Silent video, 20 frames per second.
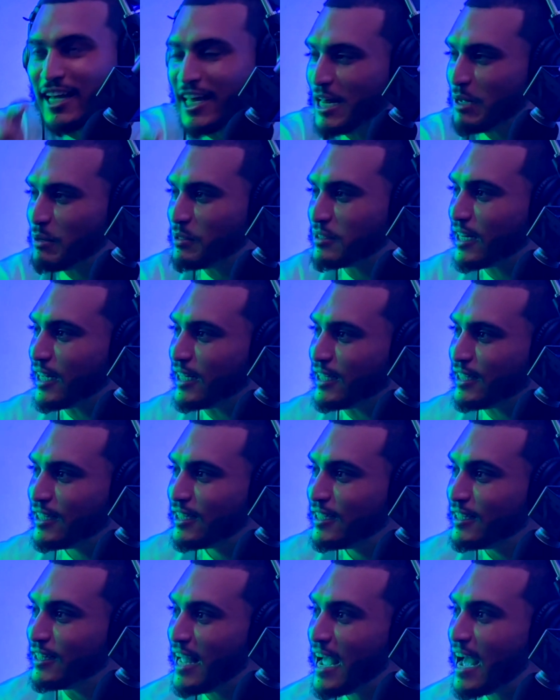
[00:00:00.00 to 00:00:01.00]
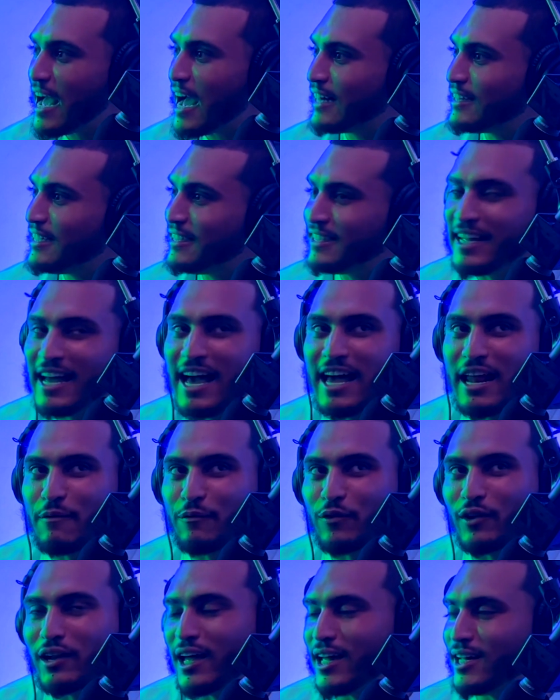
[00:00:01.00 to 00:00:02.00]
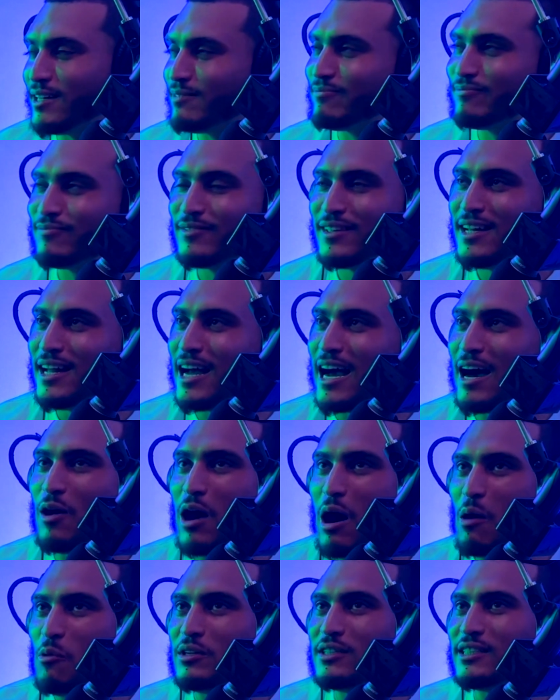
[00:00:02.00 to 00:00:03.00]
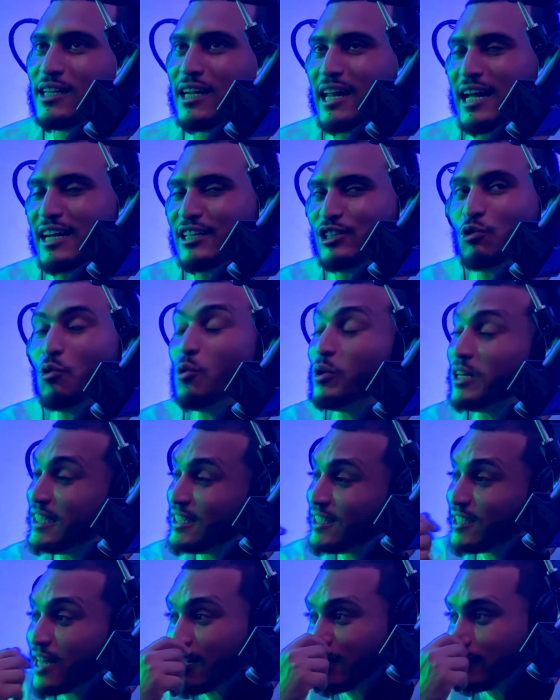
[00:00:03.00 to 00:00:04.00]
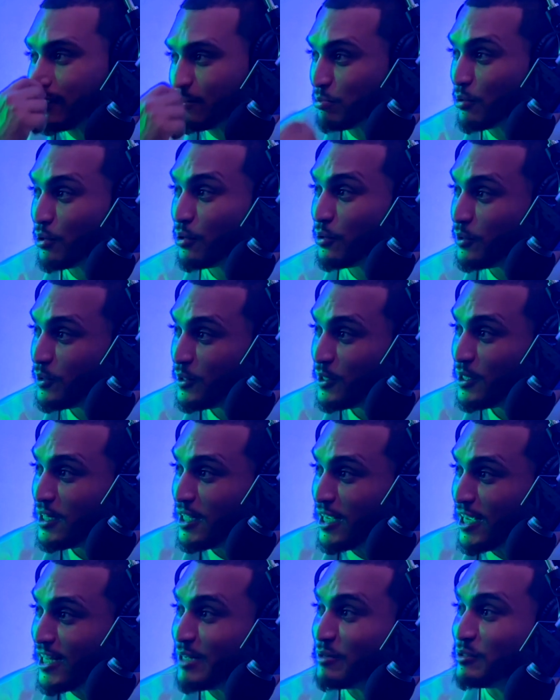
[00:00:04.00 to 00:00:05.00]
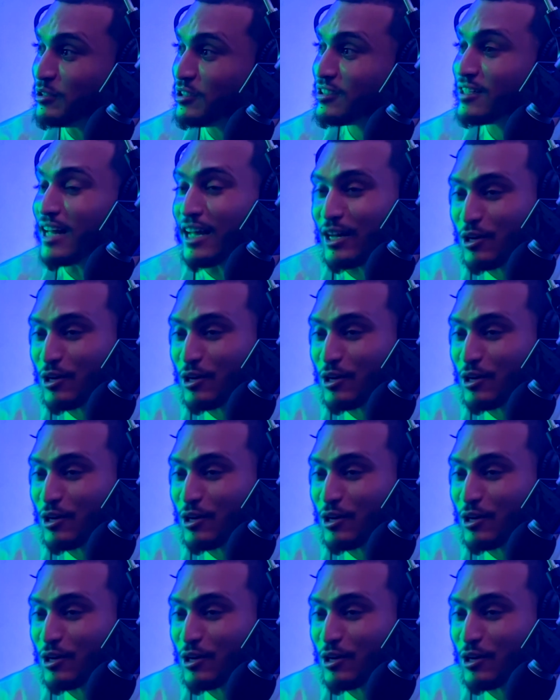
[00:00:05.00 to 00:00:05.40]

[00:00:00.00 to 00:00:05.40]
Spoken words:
And it was like I think they had it for like I would say like 20 seconds, bro. And it was just like